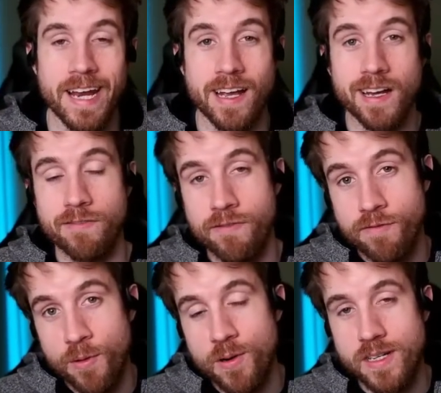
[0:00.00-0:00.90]
and I got
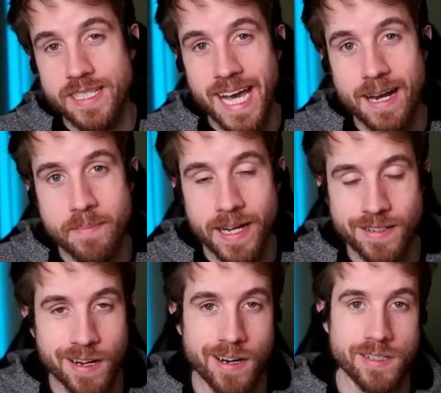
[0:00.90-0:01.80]
4
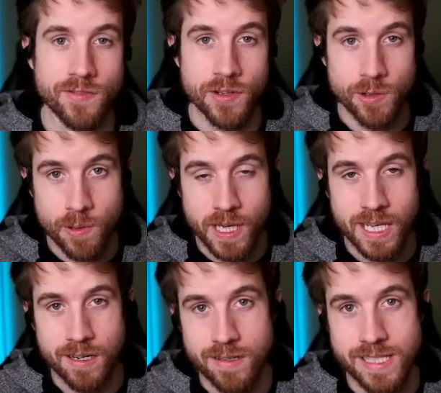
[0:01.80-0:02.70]
Datamine cards for you
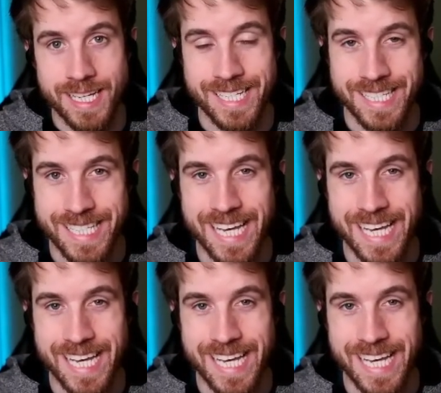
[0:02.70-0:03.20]
here today